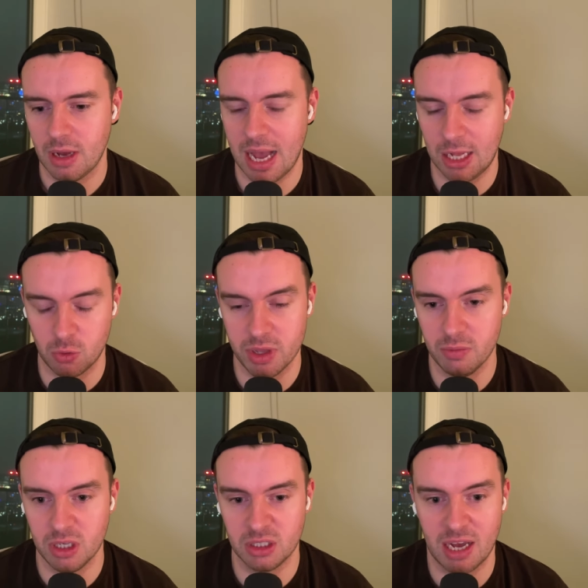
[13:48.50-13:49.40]
algorithm
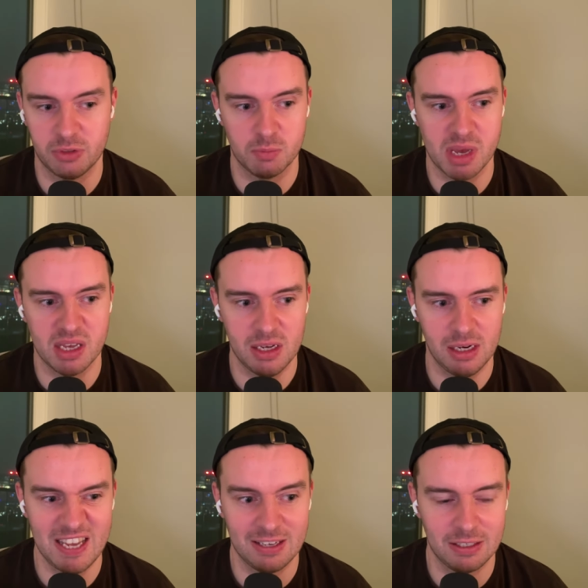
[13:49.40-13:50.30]
because I have submitted it
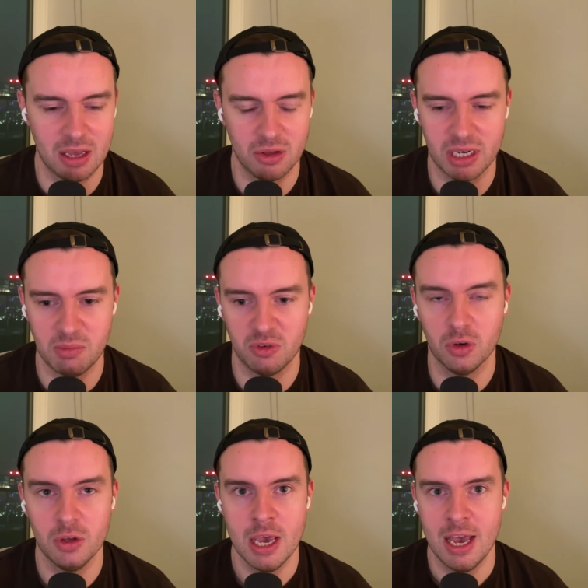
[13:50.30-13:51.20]
like yesterday or the day
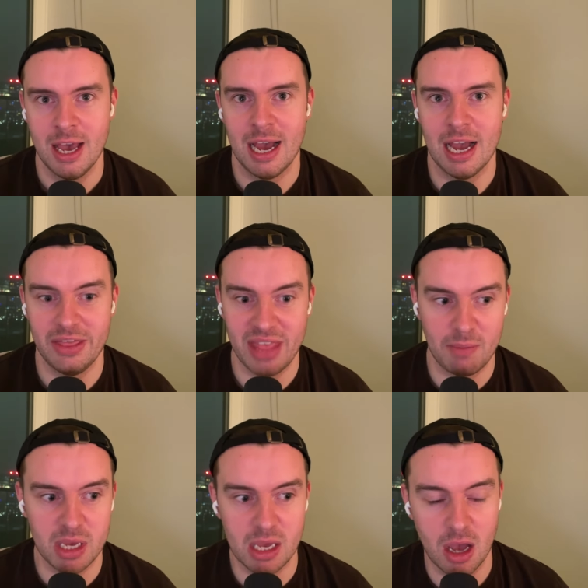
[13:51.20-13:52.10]
before, uh, and
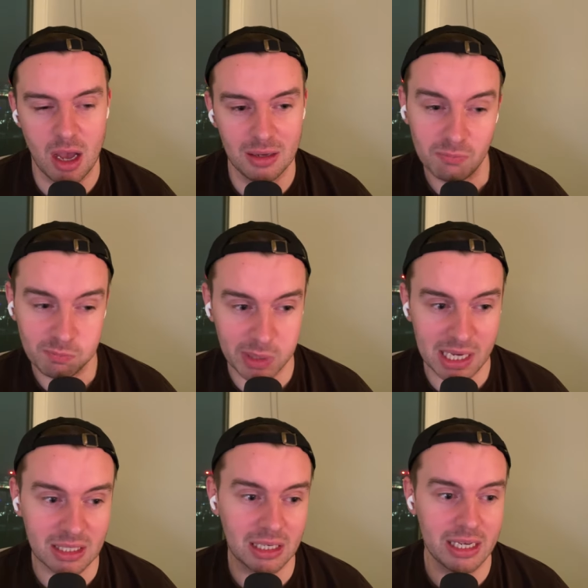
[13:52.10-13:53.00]
that be
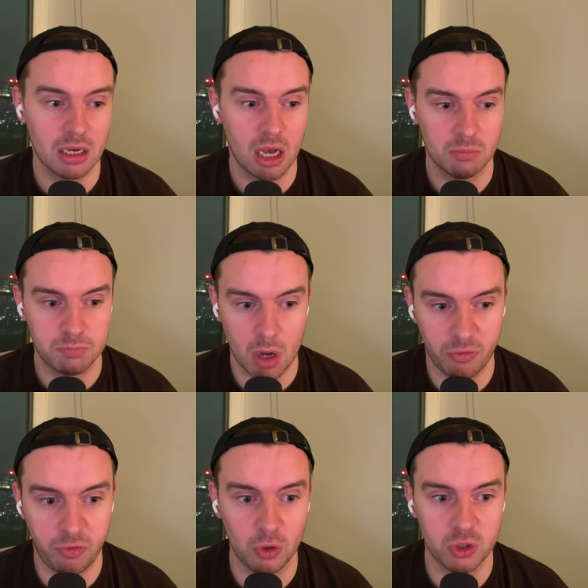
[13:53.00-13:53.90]
basically a, a,
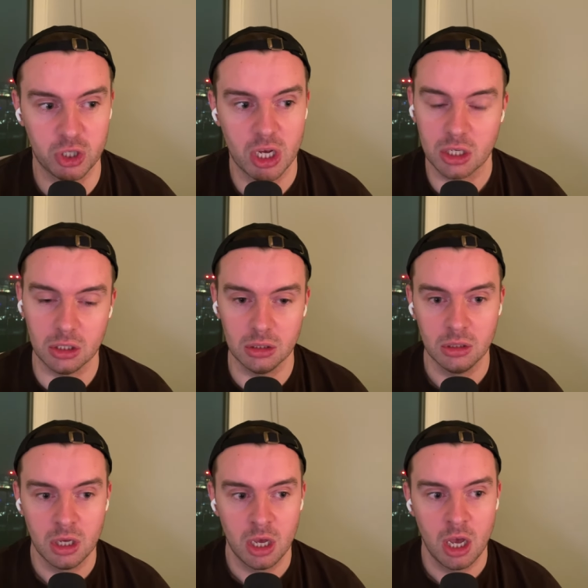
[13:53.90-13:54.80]
full circle
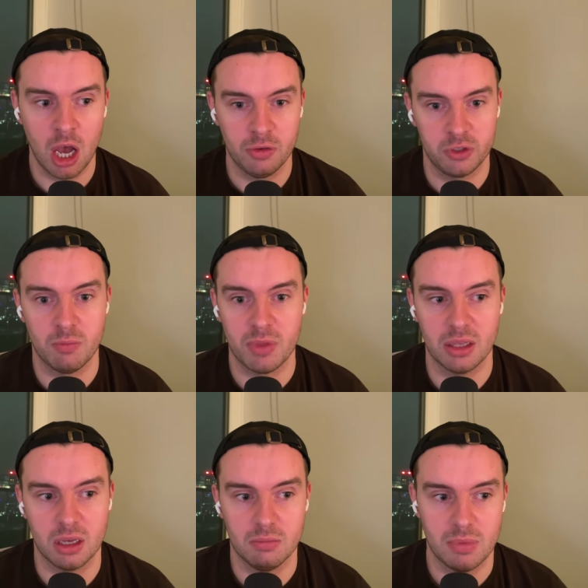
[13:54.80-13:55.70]
of something
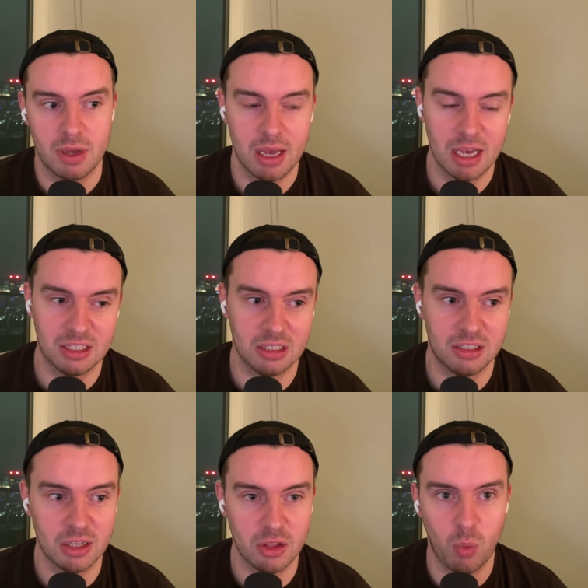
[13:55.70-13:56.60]
that
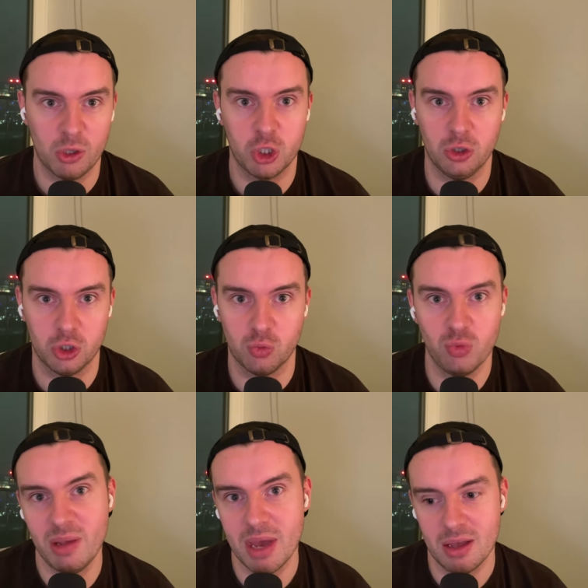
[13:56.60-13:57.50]
assists in the Welsh culture
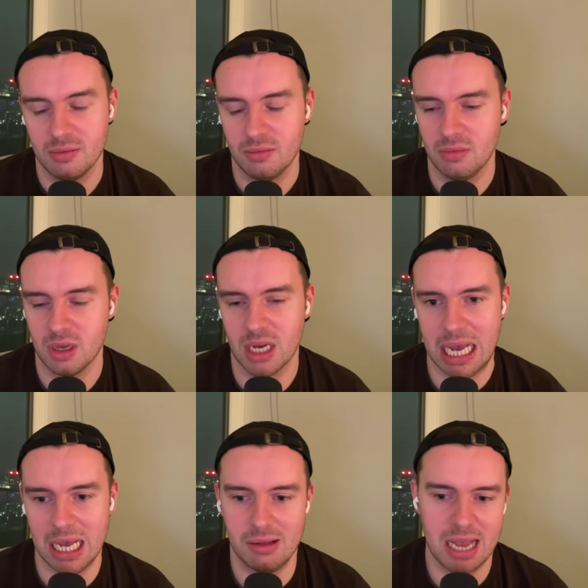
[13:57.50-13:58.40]
remit. That,
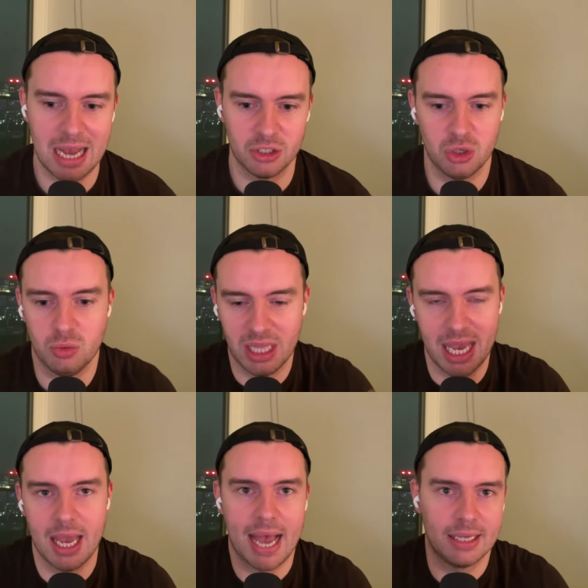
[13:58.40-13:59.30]
as you will
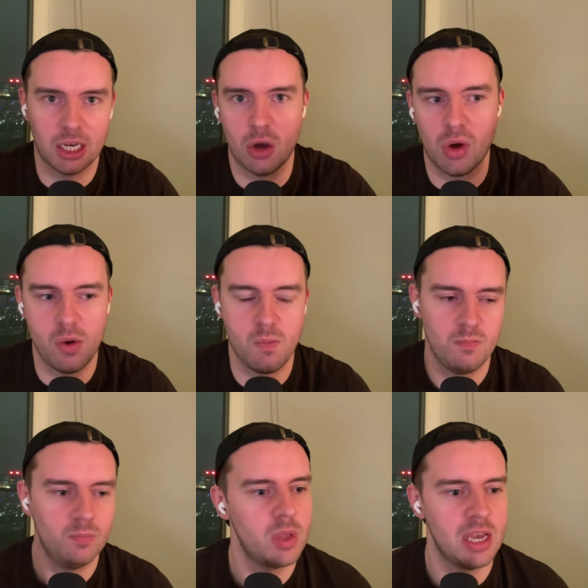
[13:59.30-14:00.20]
hear as I go on,
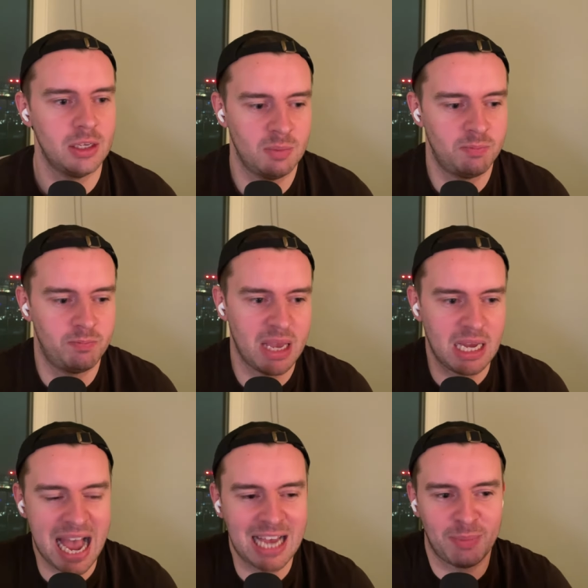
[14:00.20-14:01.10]
is a
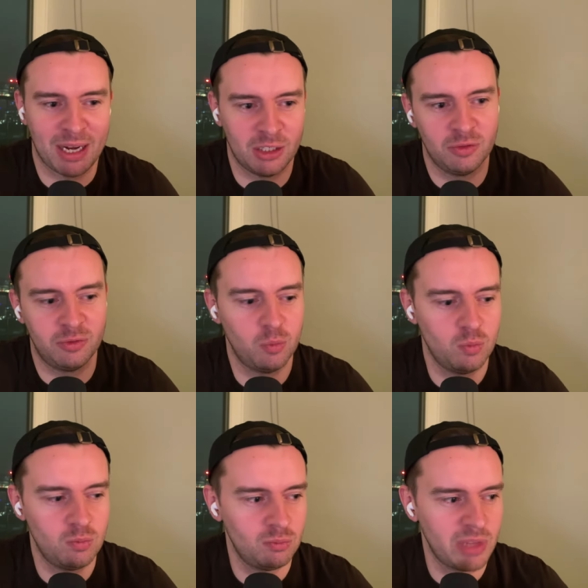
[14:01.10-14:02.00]
big aspect of
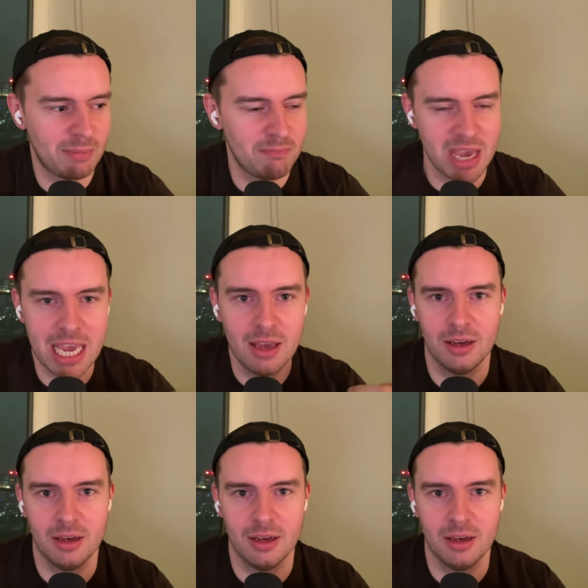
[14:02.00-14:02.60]
like me,